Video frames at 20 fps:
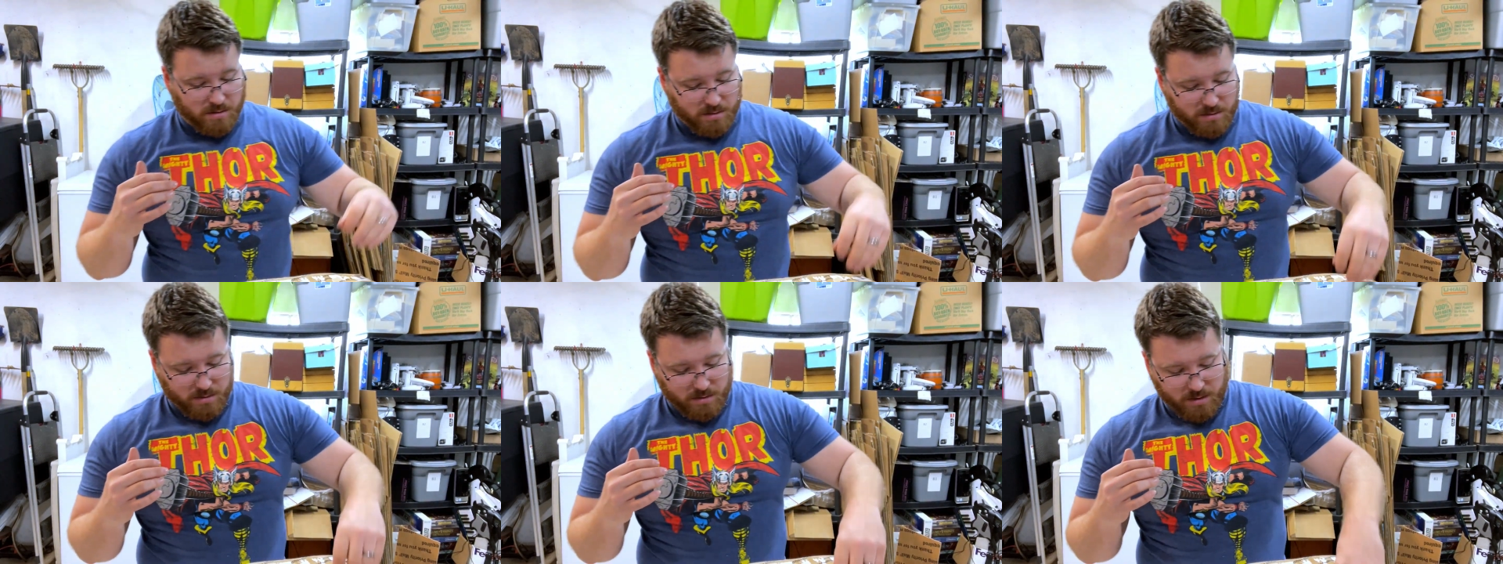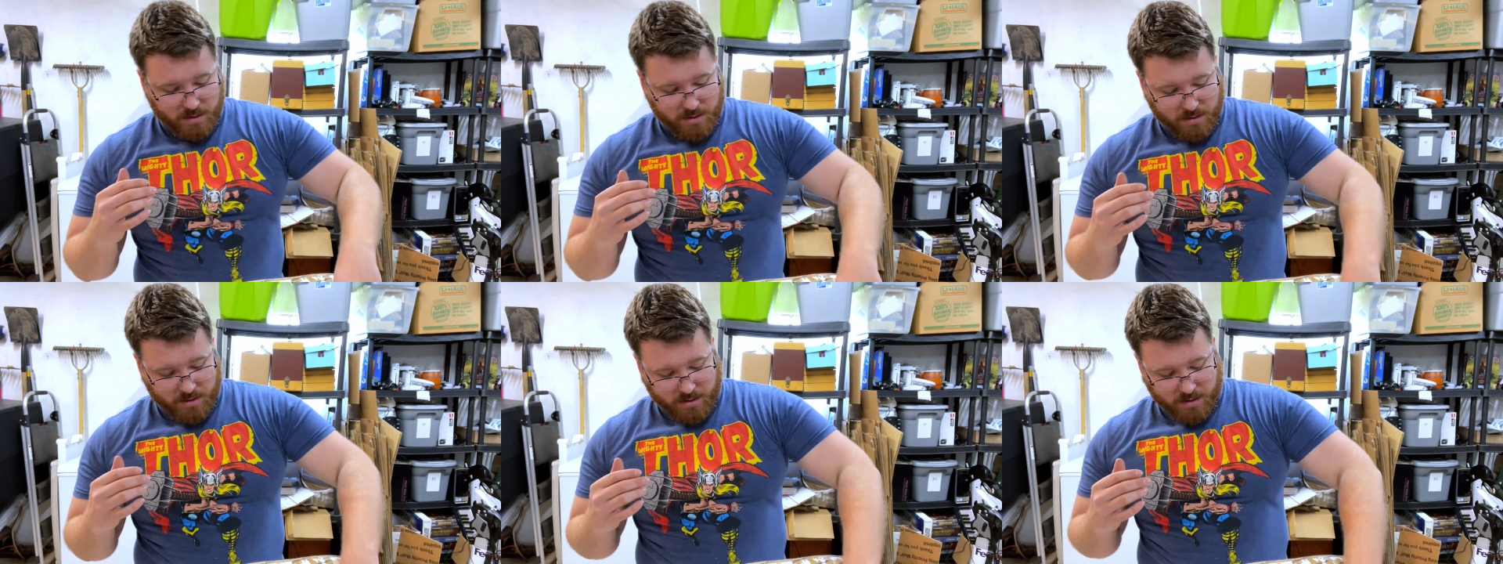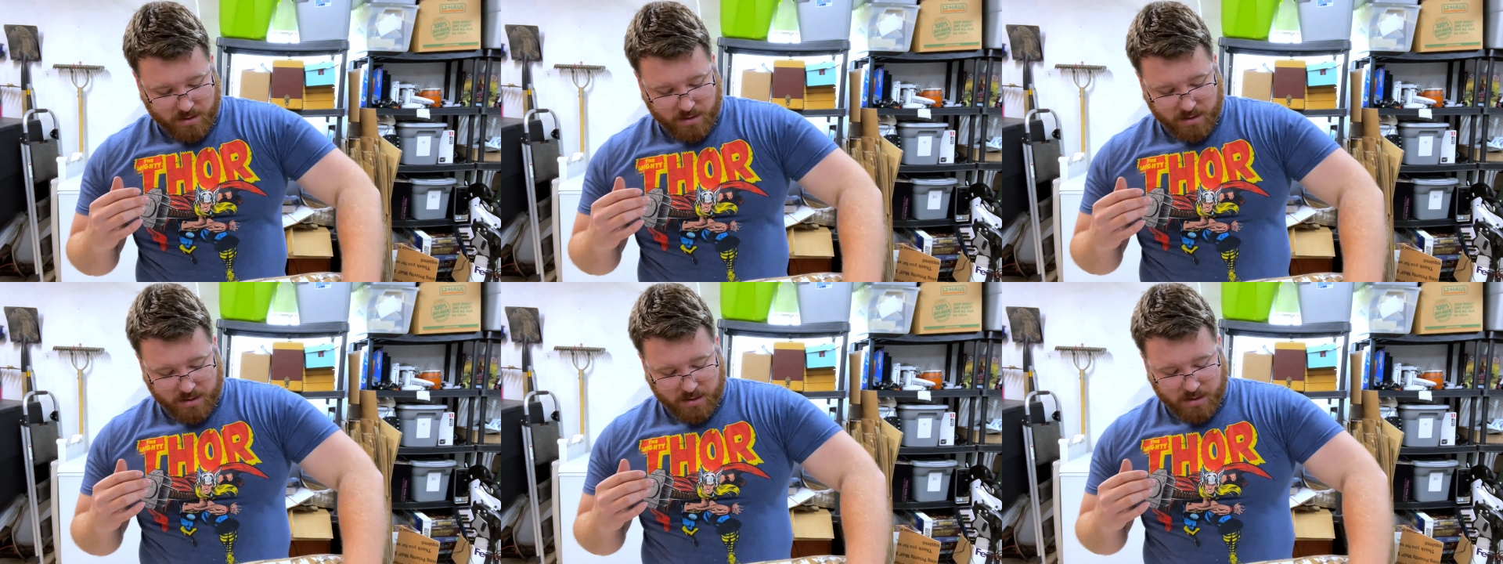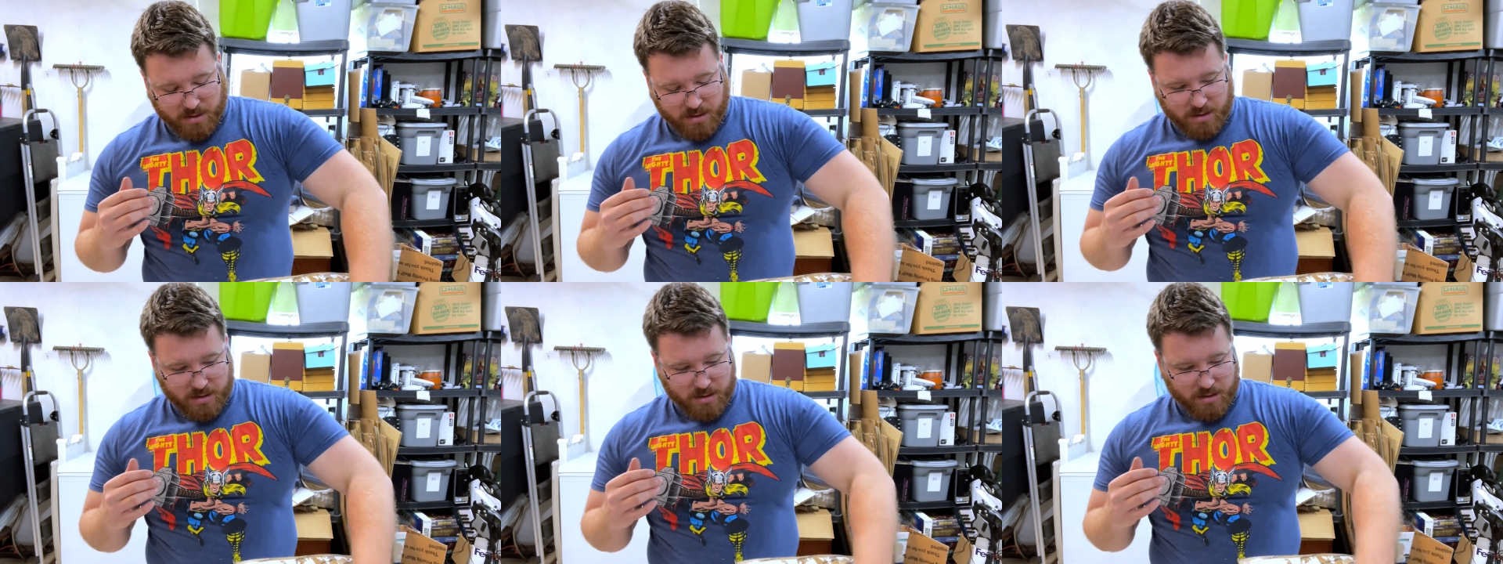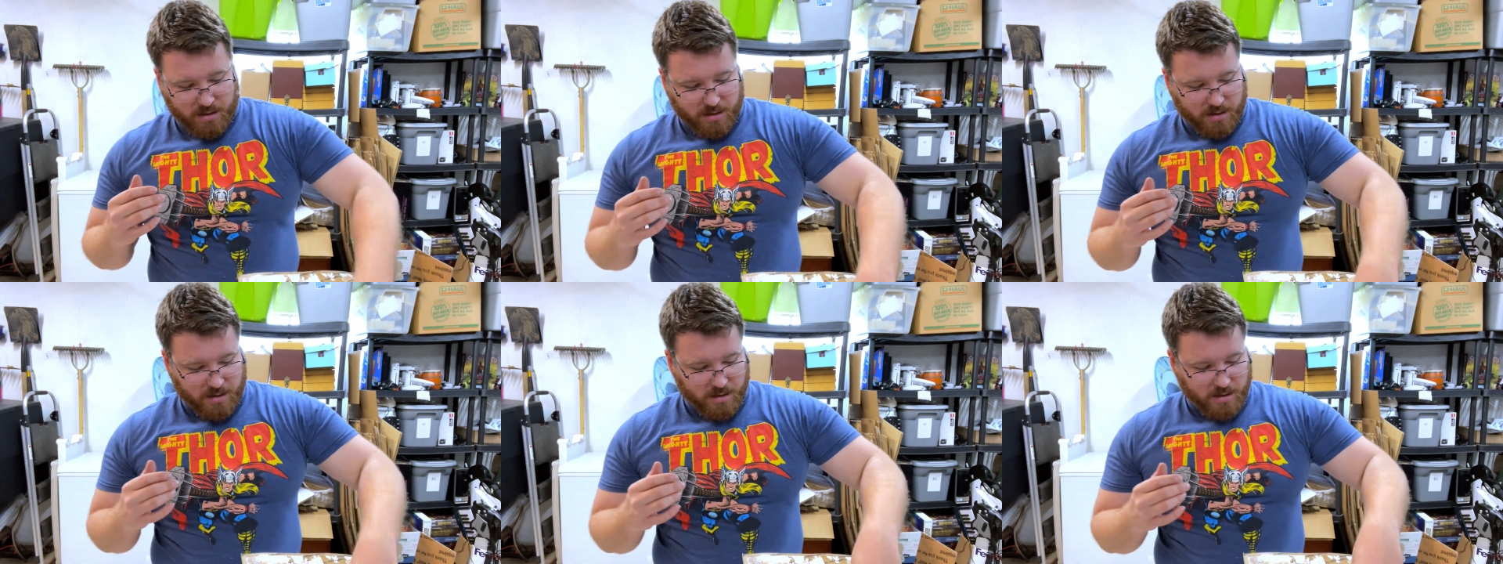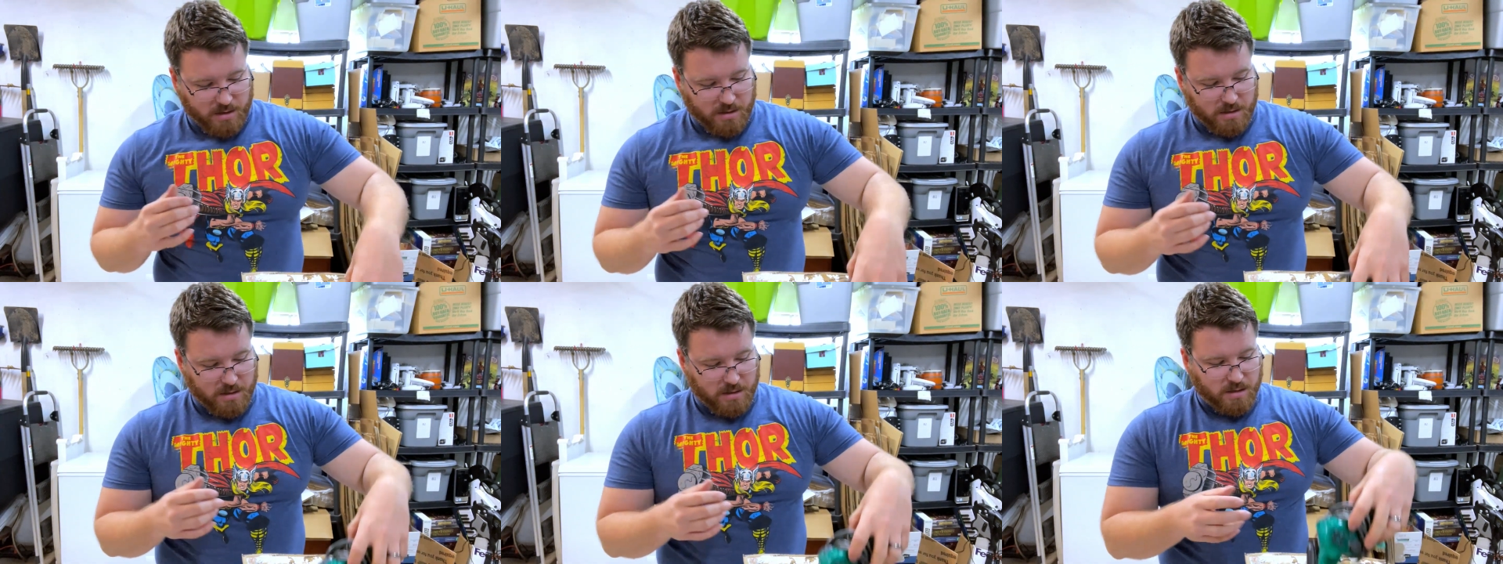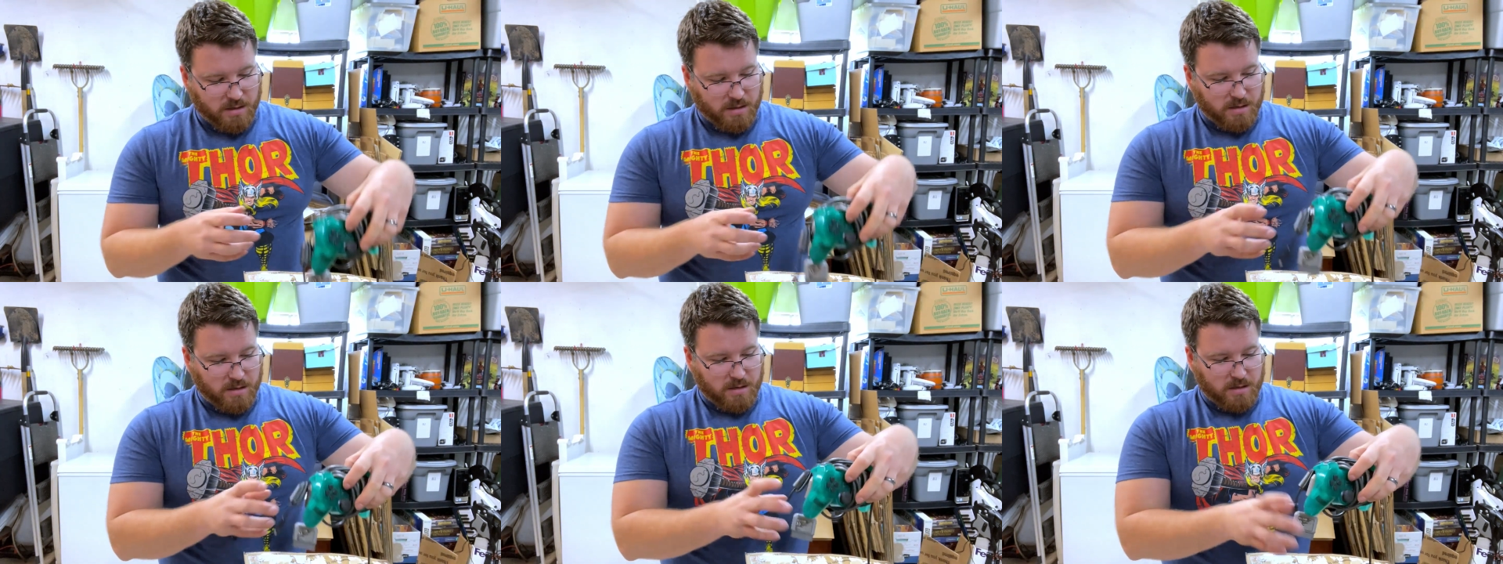
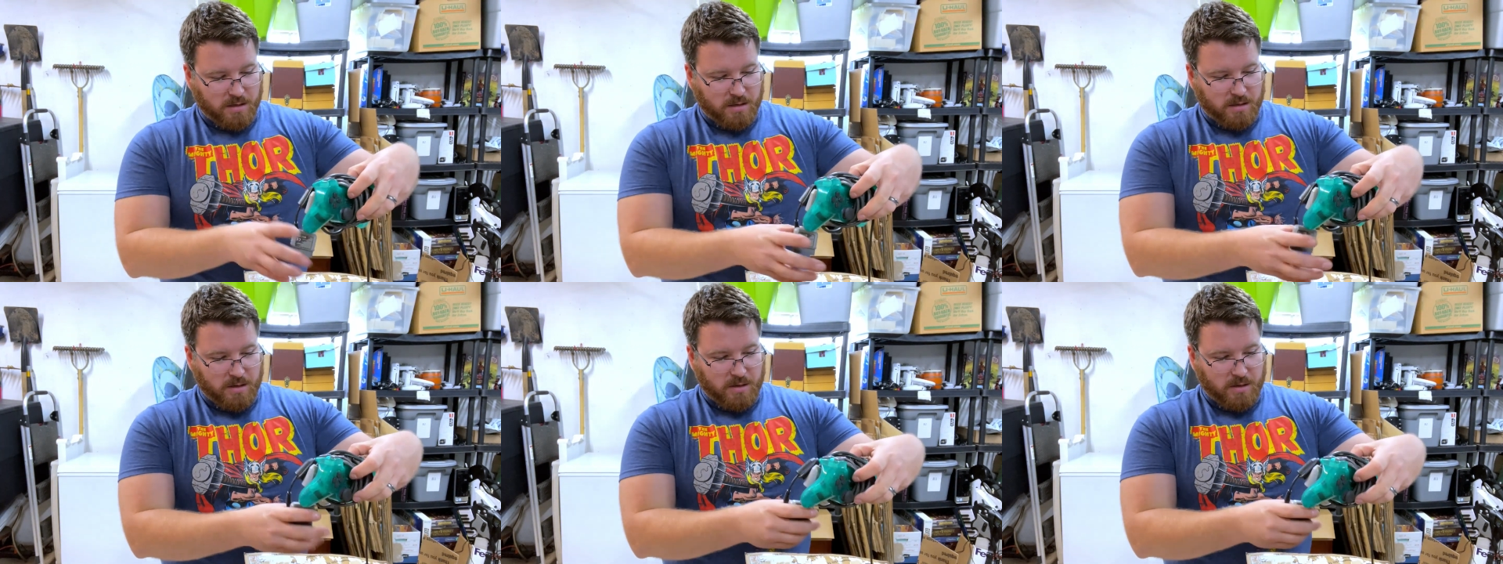Nobody speaks.